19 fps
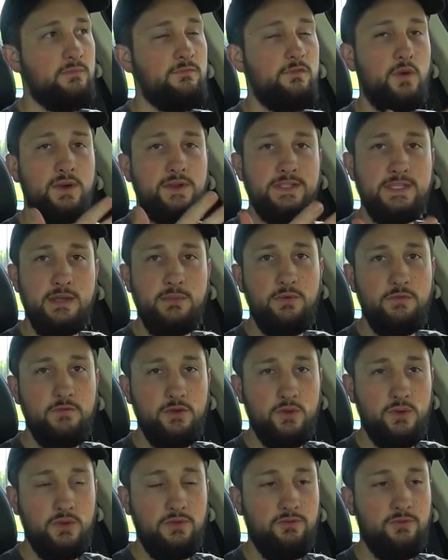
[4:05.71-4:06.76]
For example, if
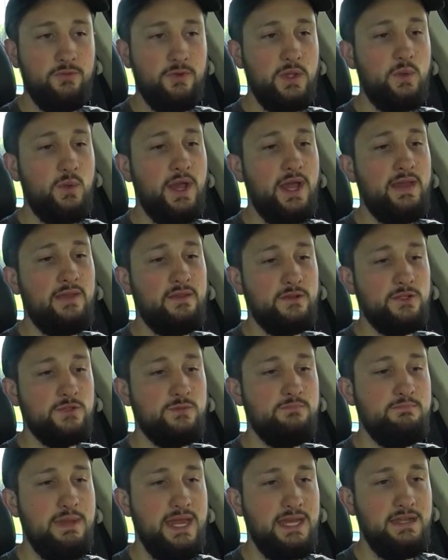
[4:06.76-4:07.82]
you're on a freeway,
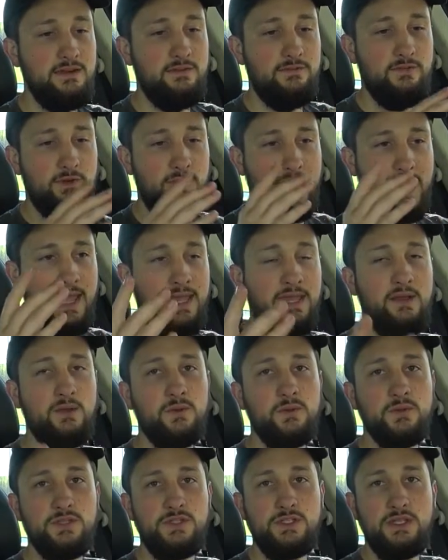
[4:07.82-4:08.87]
there's many different
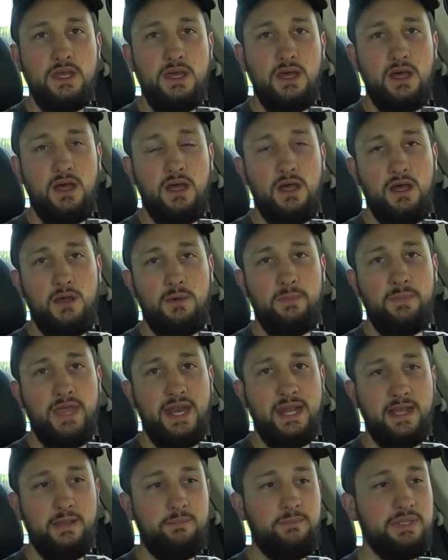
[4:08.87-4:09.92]
angles
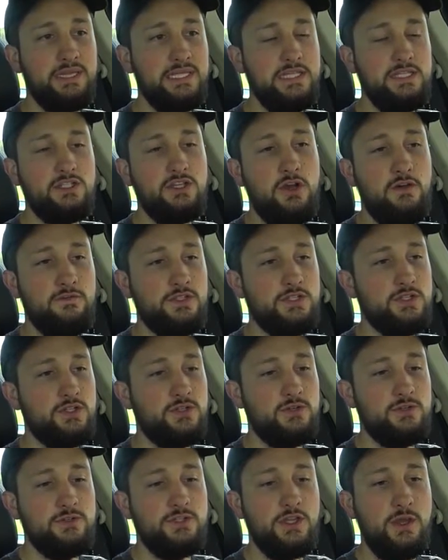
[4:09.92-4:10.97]
that a police
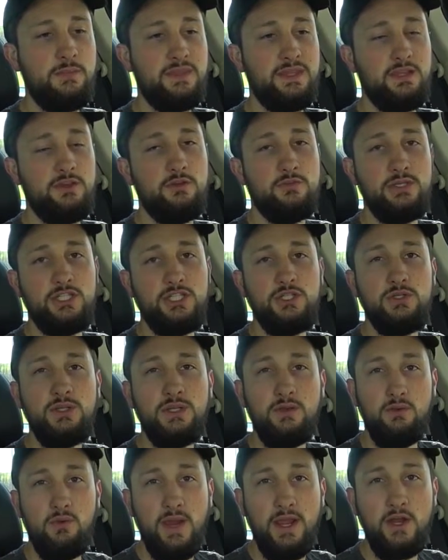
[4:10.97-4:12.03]
officer or something could be
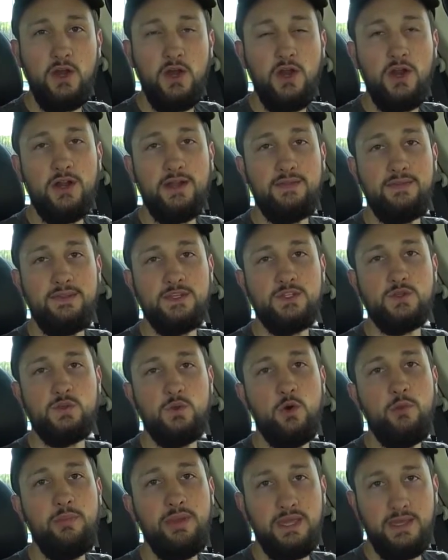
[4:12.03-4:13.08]
shooting radar, and this
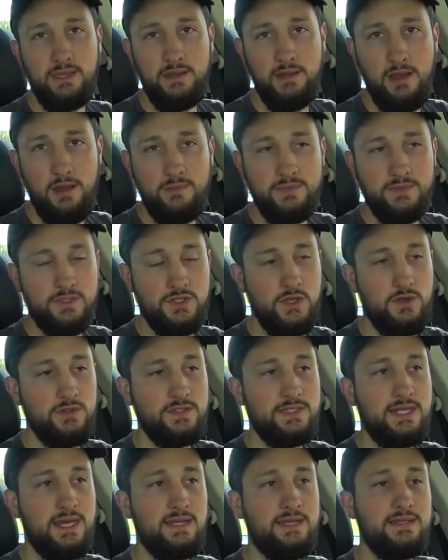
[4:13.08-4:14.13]
will pick it up. So
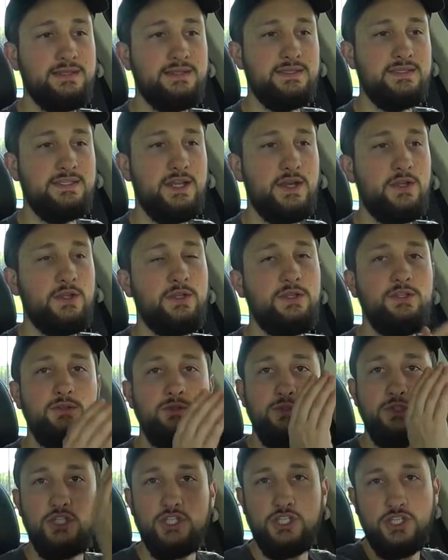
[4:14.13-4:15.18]
it's not necessarily
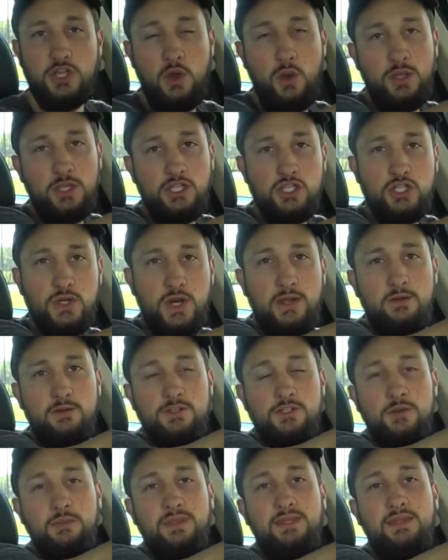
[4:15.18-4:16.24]
you just going straight or
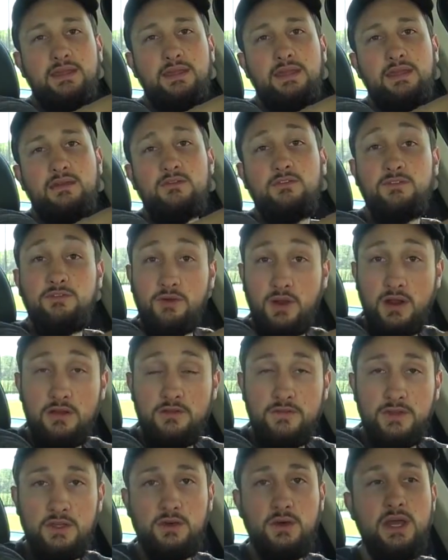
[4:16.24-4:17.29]
something in front
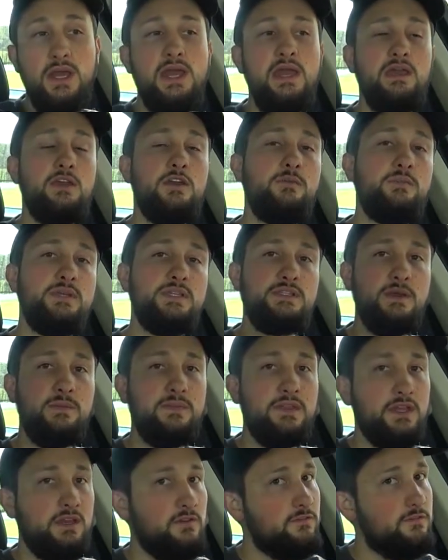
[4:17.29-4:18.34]
of you. It could be
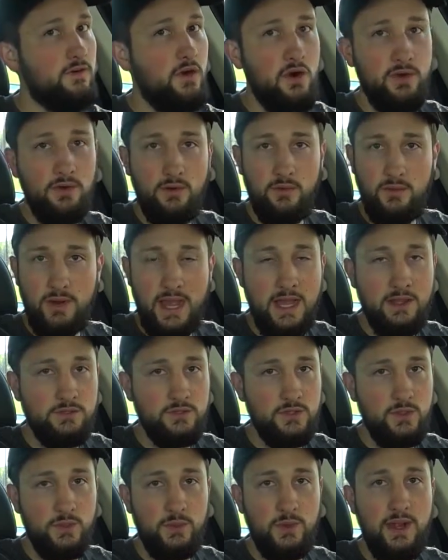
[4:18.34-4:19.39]
something far out
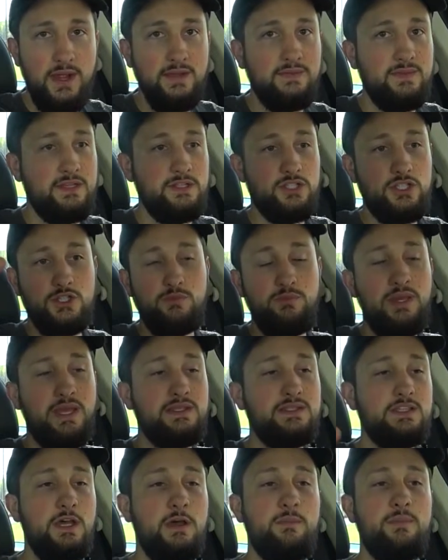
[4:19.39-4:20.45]
to the right that just
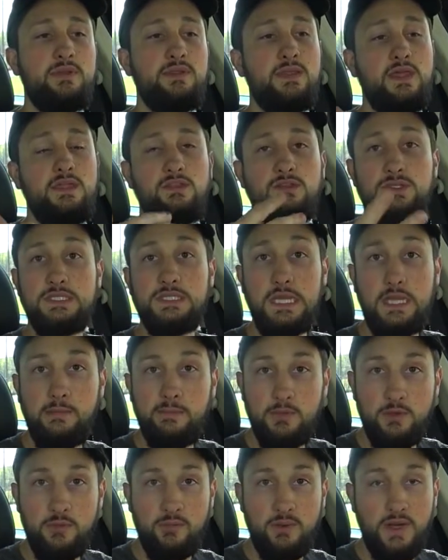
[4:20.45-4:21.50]
picks up, and then you'll slam
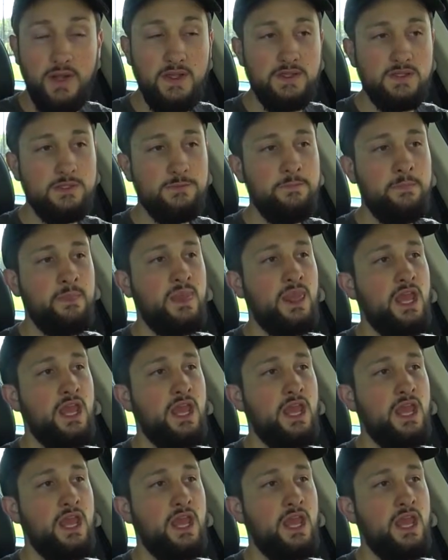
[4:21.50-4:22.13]
on the brakes.